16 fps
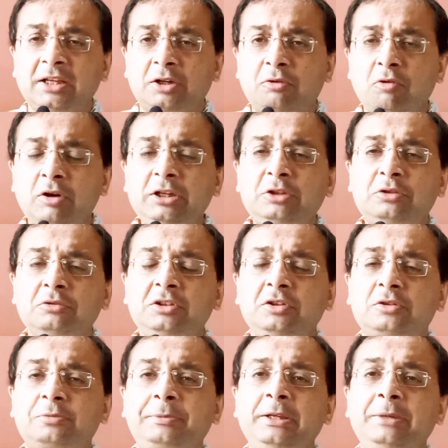They're going to
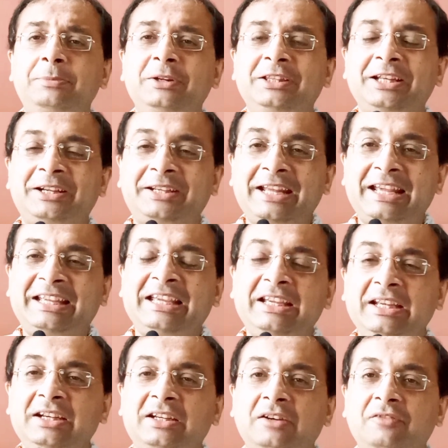those people, they're
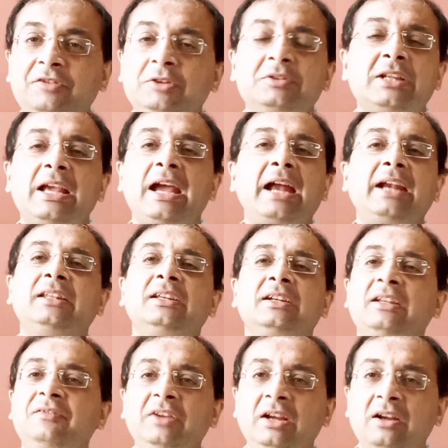taking interviews, and
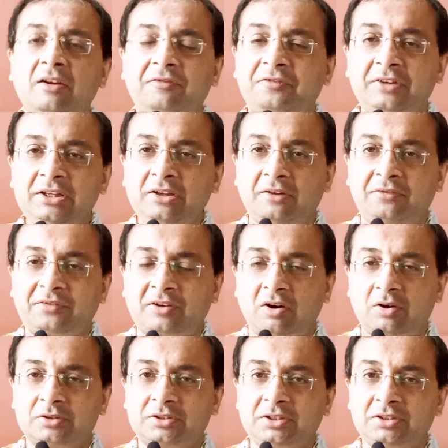they're giving a free of
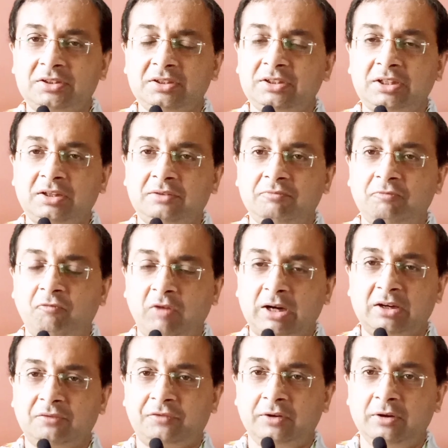cost. Isn't it
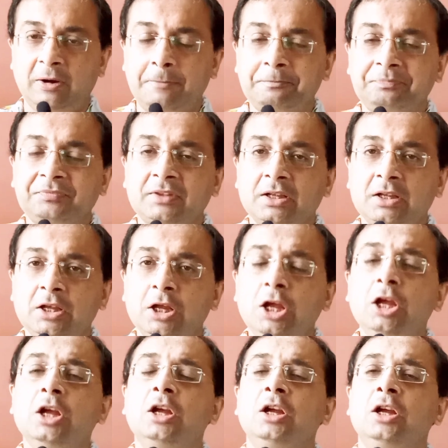wonderful?
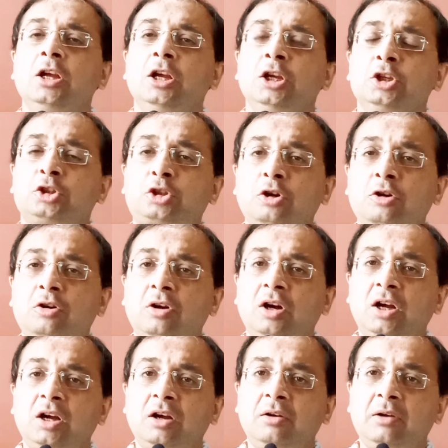So
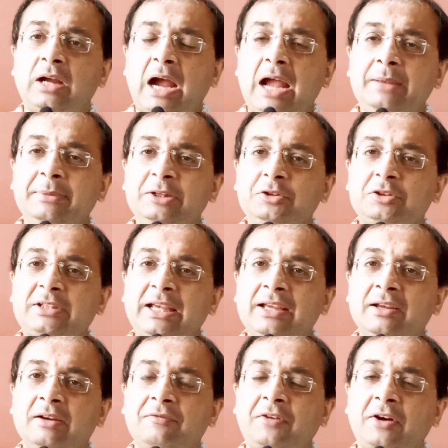I mean to
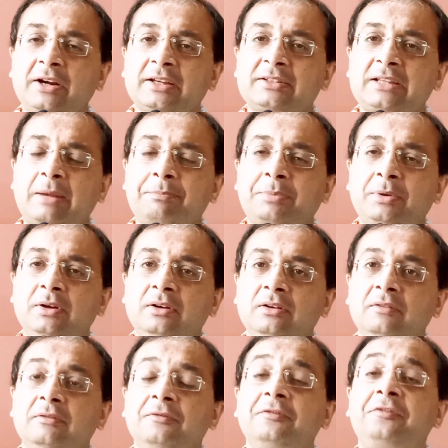say, for
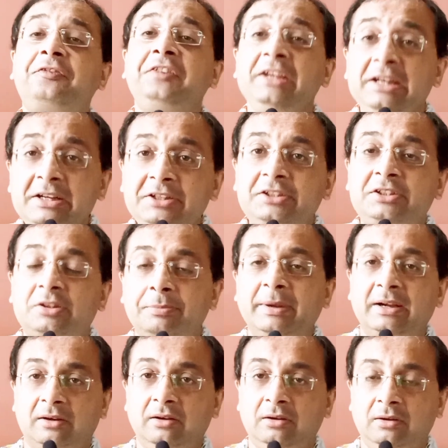example, Fields
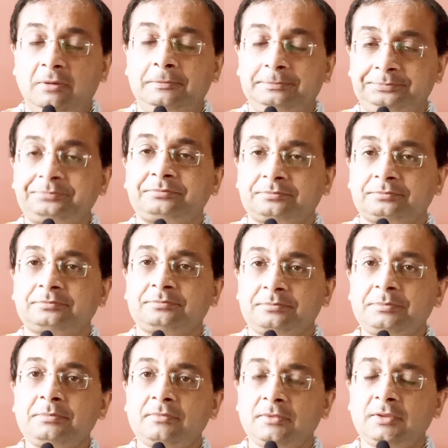Medal.
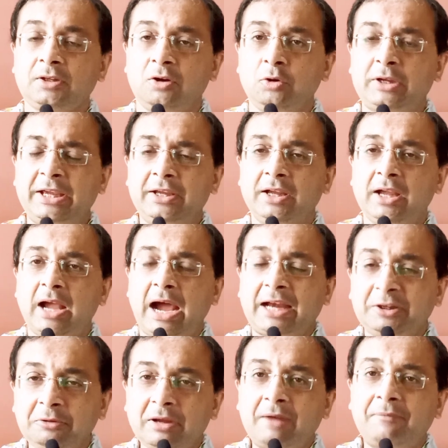Okay,
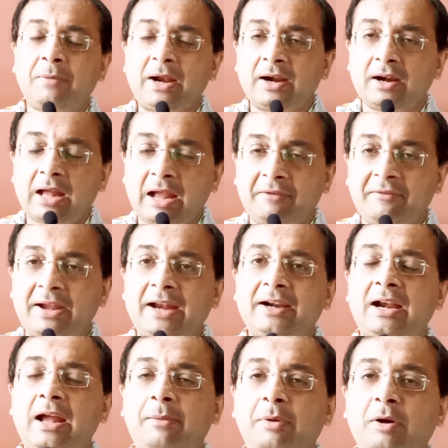are you
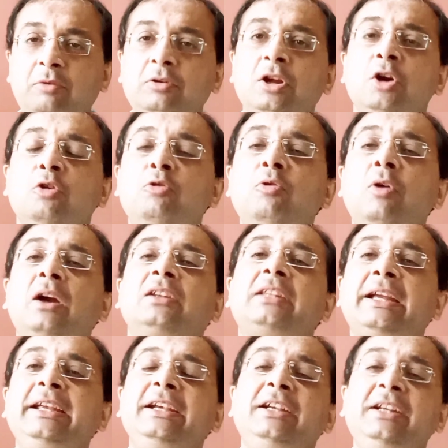aware about who are
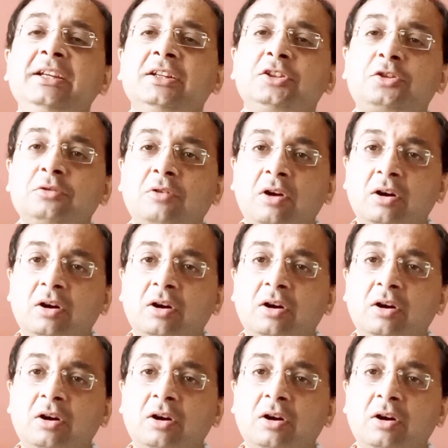the Indians who